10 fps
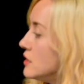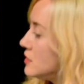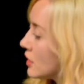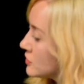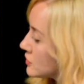
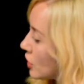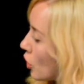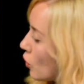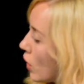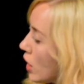does
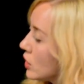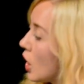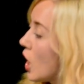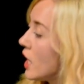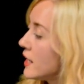so
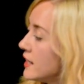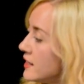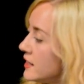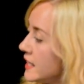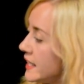along
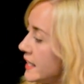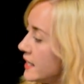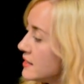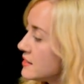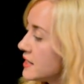the
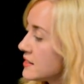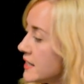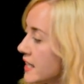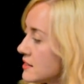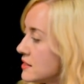6
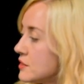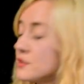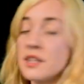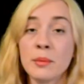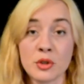axes of
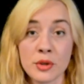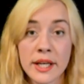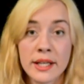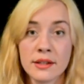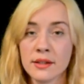symmetry.